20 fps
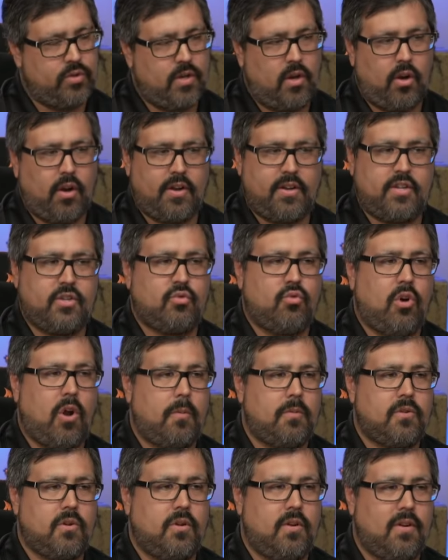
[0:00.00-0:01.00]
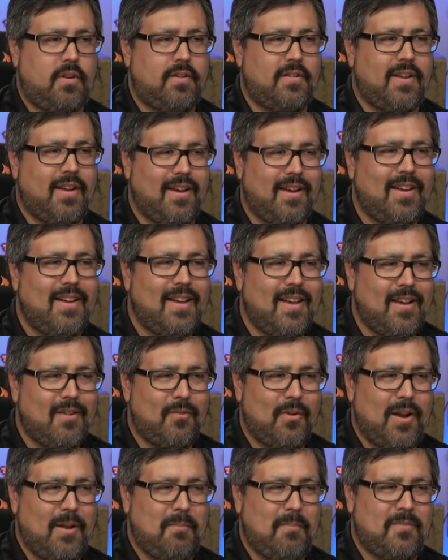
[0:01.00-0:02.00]
a lot of disruption and uh,
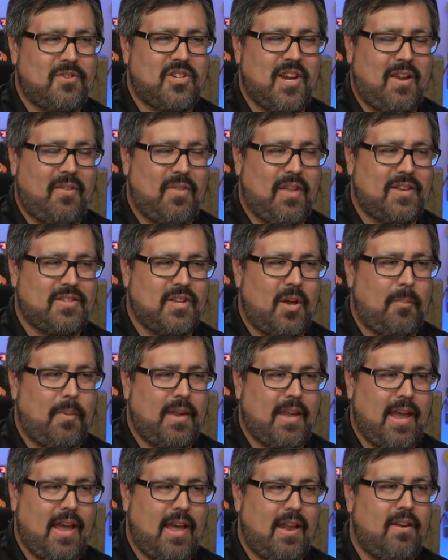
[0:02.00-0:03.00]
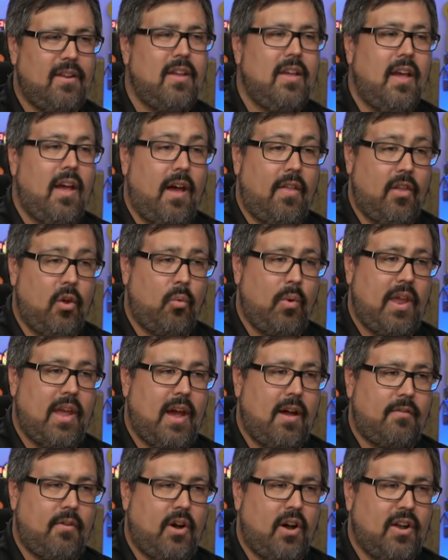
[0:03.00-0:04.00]
really shake things up again. And then we
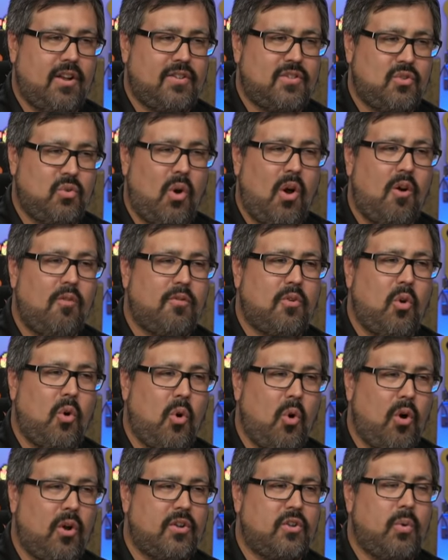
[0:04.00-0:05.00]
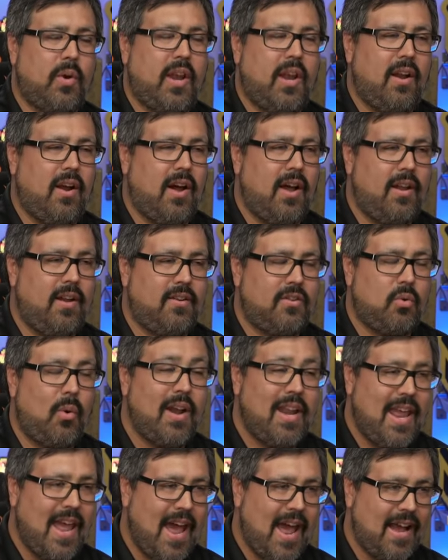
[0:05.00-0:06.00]
have our 12-core
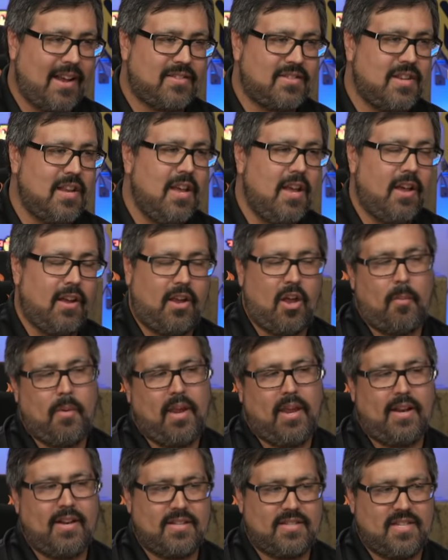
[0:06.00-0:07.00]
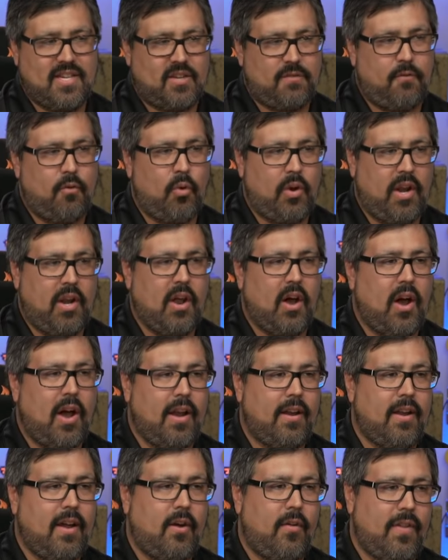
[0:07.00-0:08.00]
2920X coming in at 6.49
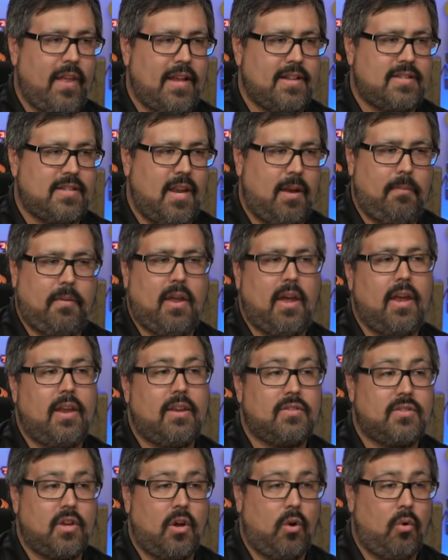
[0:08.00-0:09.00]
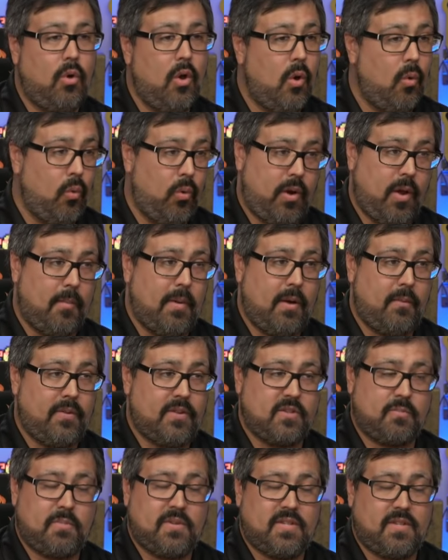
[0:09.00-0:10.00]
on that same day. So we'll nice. come back with the
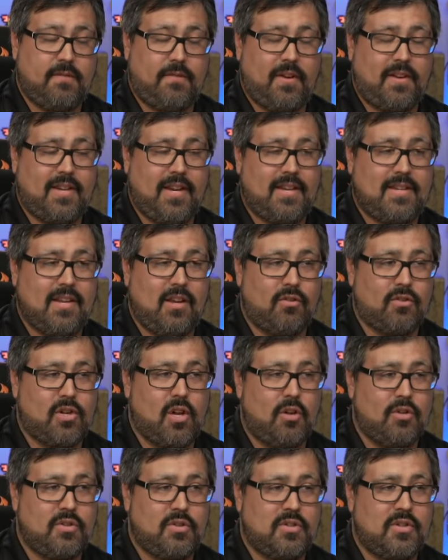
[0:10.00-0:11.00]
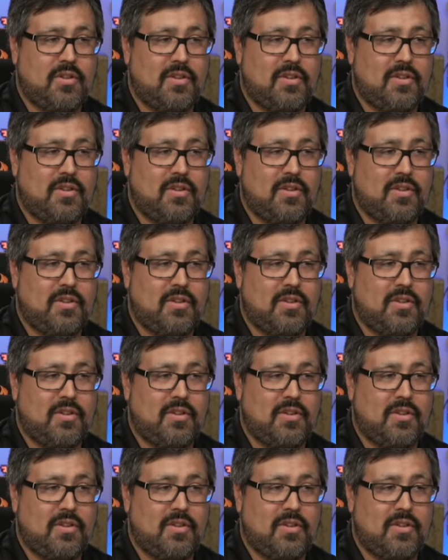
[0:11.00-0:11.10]
specific details closer to the